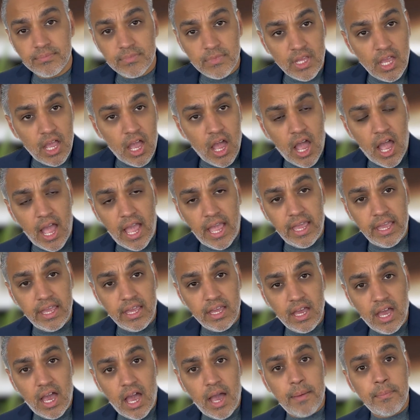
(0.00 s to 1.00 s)
Hi,
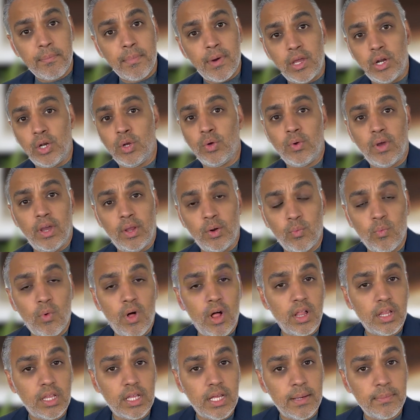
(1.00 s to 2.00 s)
I'm Manu, and
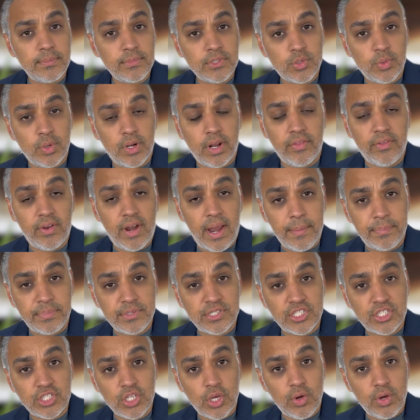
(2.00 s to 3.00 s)
welcome to another
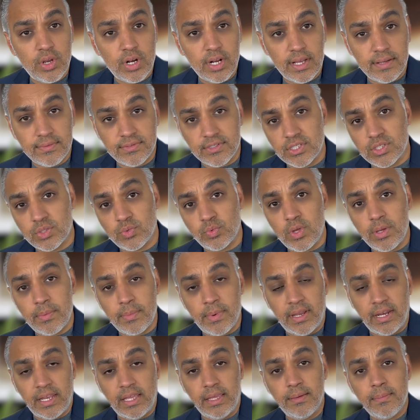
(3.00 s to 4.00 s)
episode of Sweet
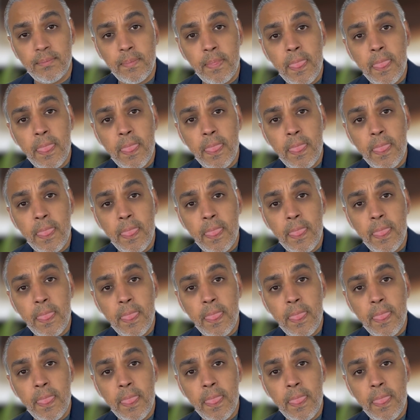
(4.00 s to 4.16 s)
Money.